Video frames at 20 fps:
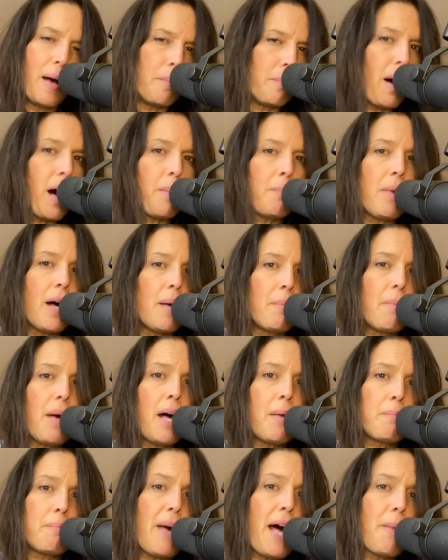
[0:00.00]
Mum, mum,
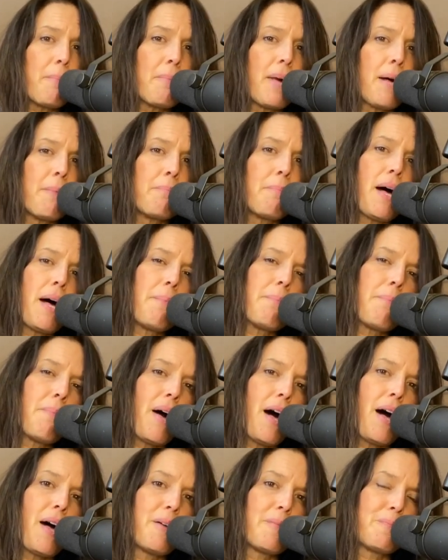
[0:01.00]
mum, mum, mum, mum,
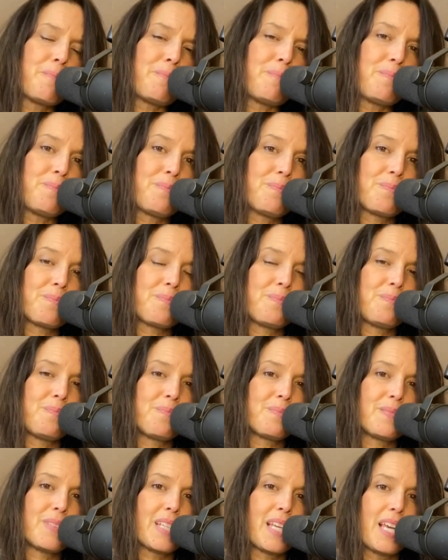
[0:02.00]

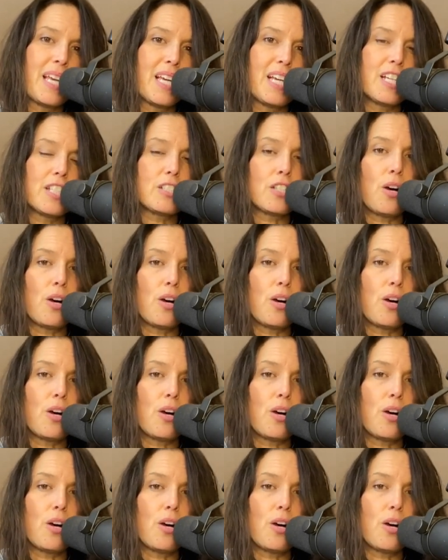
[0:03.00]
mum.